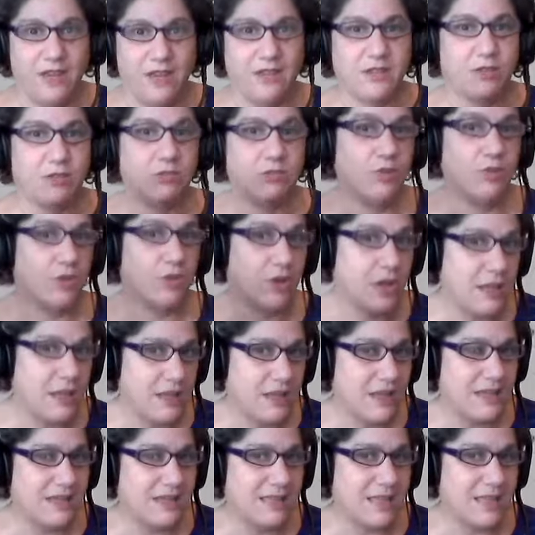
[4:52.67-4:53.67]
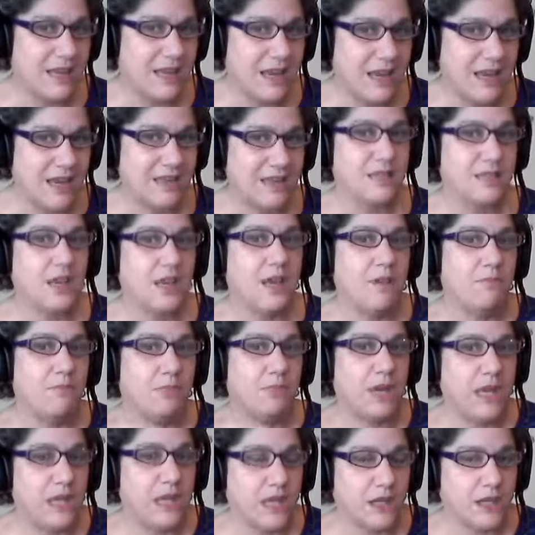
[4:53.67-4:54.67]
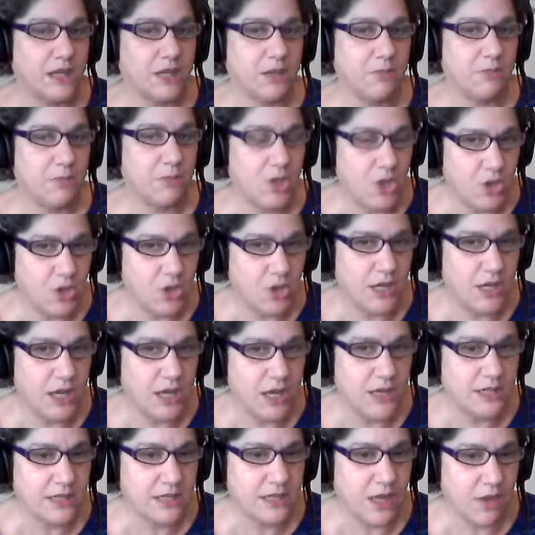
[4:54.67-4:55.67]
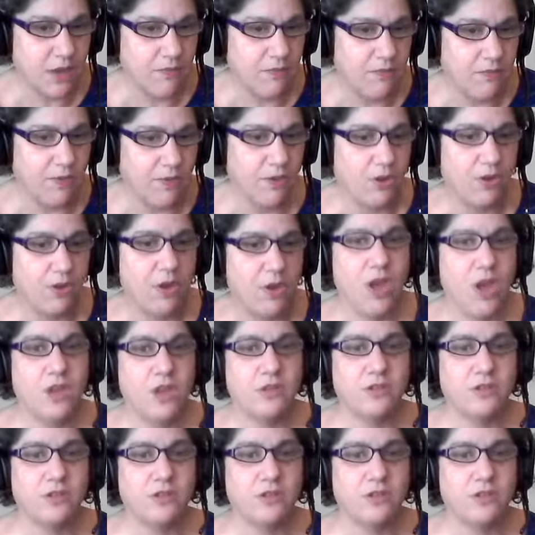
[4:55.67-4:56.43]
So learning these things, being in community is helpful.